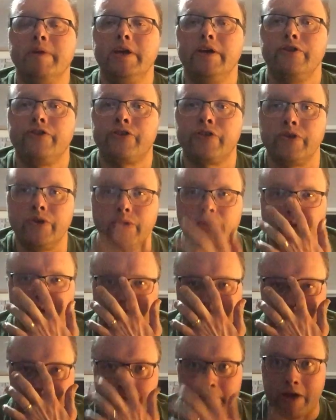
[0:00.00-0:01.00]
me to
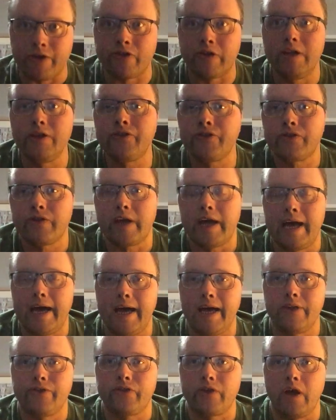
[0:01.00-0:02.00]
a specialist
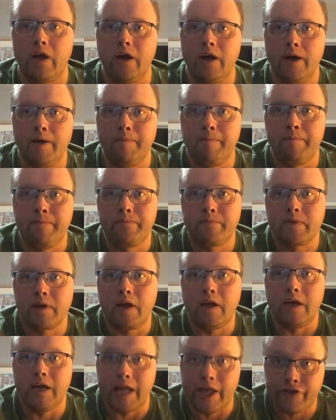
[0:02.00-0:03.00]
at
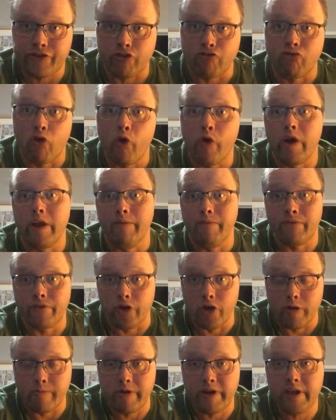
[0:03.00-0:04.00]
Leicester Royal
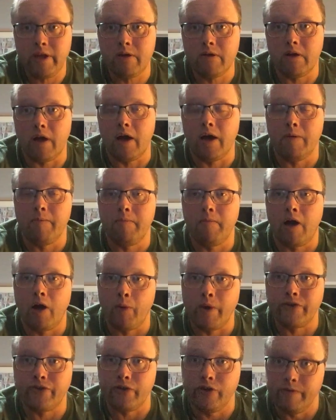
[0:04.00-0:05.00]
Infirmary. I
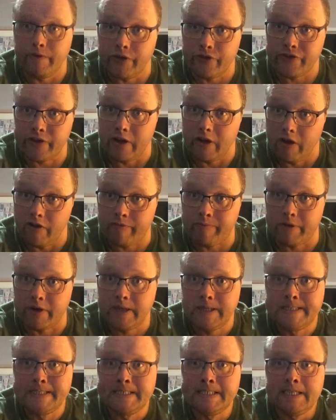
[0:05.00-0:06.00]
went to university at
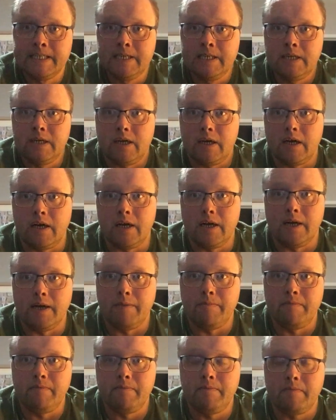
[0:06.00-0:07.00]
Loughborough
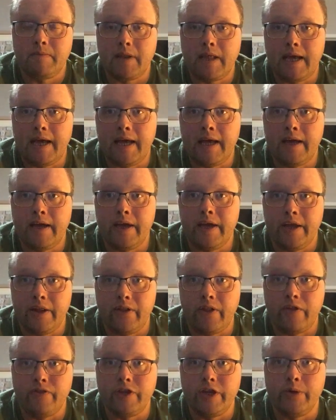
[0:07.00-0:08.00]
in
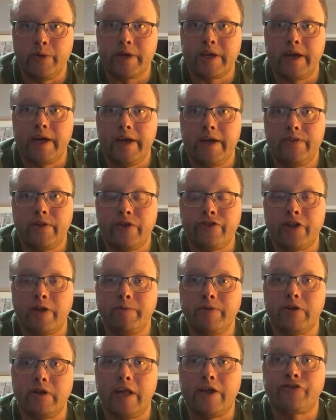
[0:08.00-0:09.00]
the UK. They
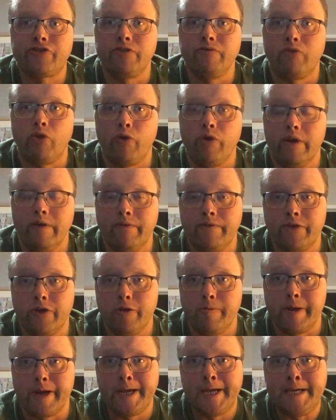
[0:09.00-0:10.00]
sent me to Leicester Royal
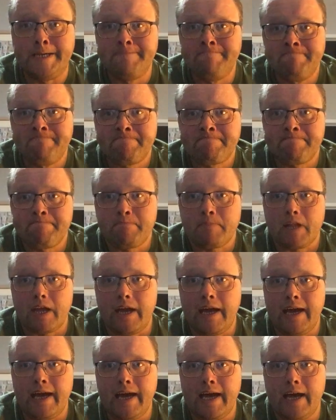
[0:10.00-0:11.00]
Infirmary,
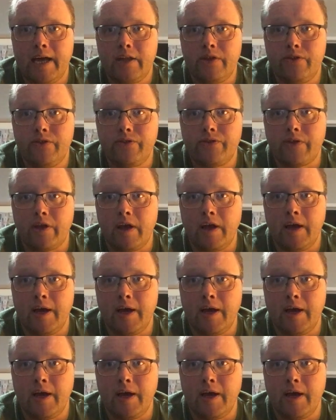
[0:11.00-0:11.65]
and